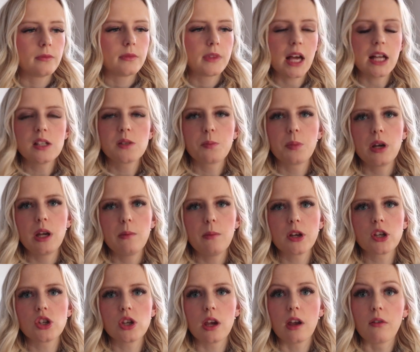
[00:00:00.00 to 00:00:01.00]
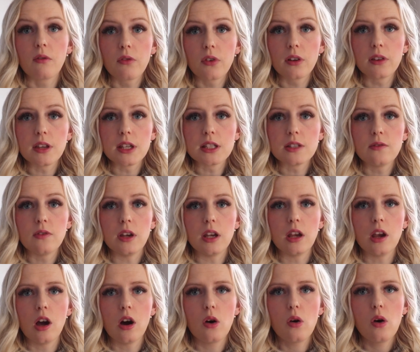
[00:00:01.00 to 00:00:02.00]
that's pretty much it for this
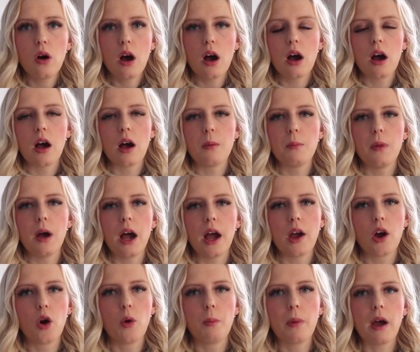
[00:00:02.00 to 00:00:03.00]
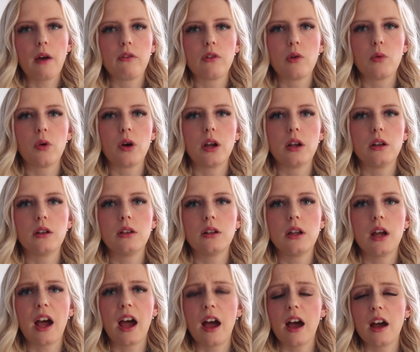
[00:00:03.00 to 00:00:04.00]
video. I hope
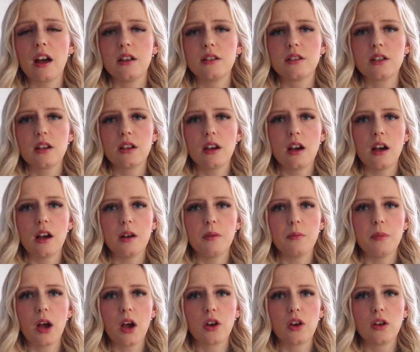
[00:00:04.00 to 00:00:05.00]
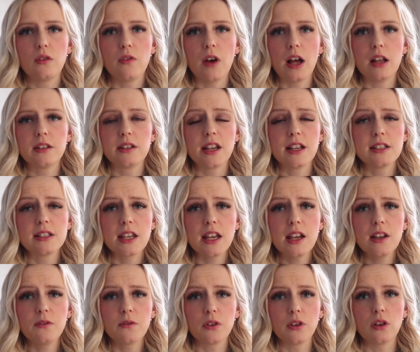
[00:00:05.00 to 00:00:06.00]
everyone had a good Valentine's
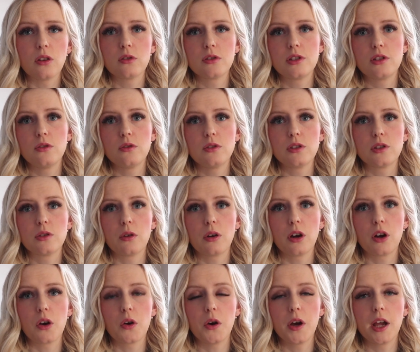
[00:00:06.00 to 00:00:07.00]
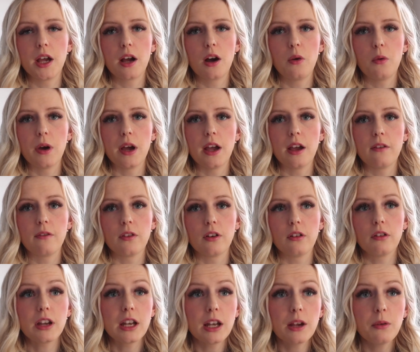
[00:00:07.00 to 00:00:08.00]
Day, and for those students who are going away
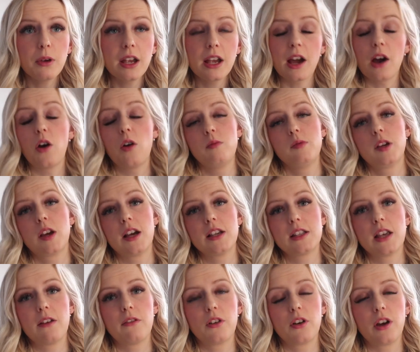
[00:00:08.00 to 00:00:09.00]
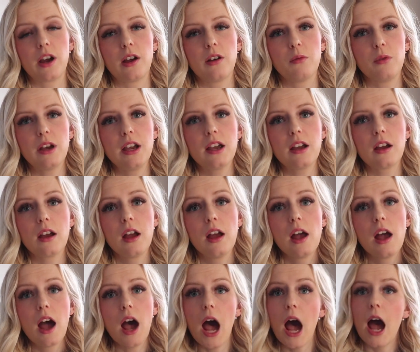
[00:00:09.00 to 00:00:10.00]
for reading week, I hope you guys have a great week.
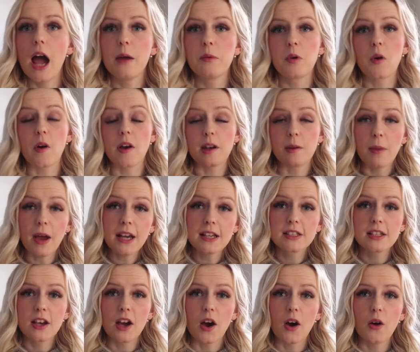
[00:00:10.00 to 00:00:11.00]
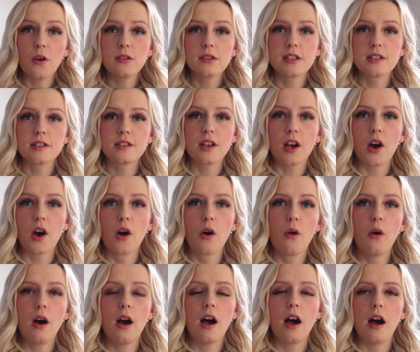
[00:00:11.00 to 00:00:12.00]
I'm going to Mexico,
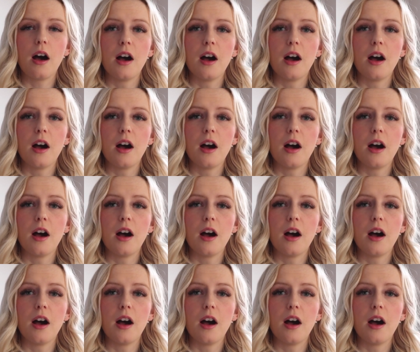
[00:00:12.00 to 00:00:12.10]
so